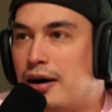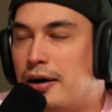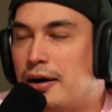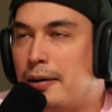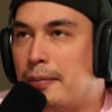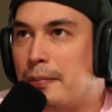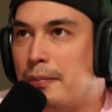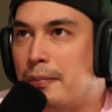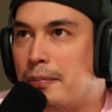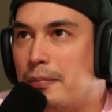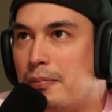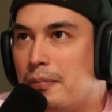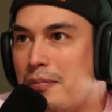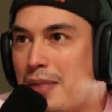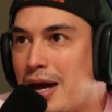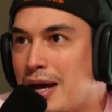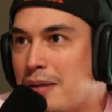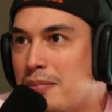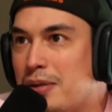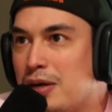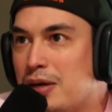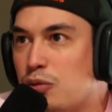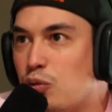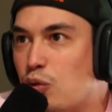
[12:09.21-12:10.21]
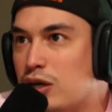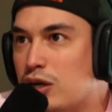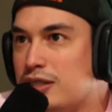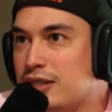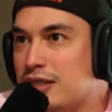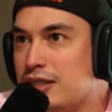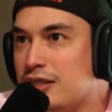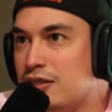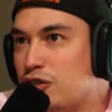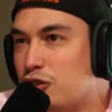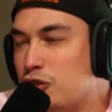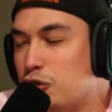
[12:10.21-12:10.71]
maybe
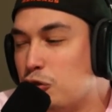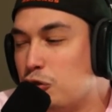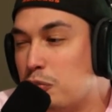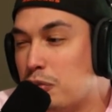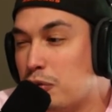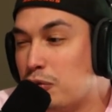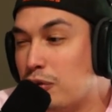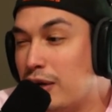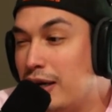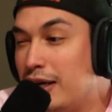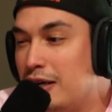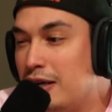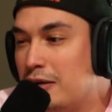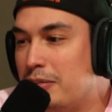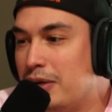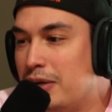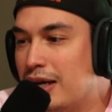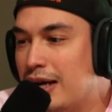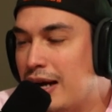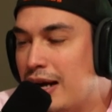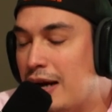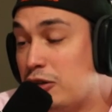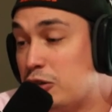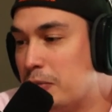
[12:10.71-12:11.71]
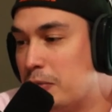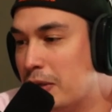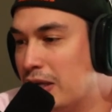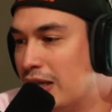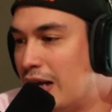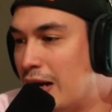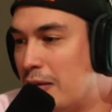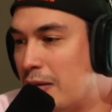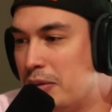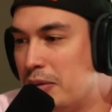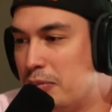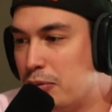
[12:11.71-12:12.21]
wasn't super ready to be announced, but a lot of
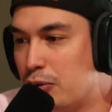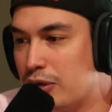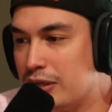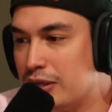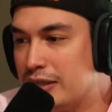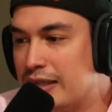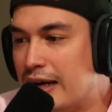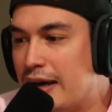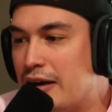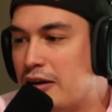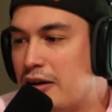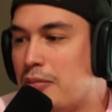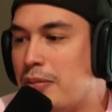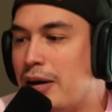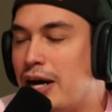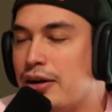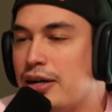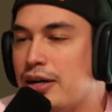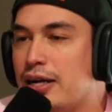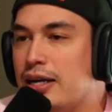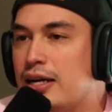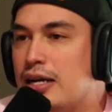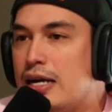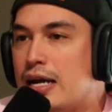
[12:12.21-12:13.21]
people were excited about it.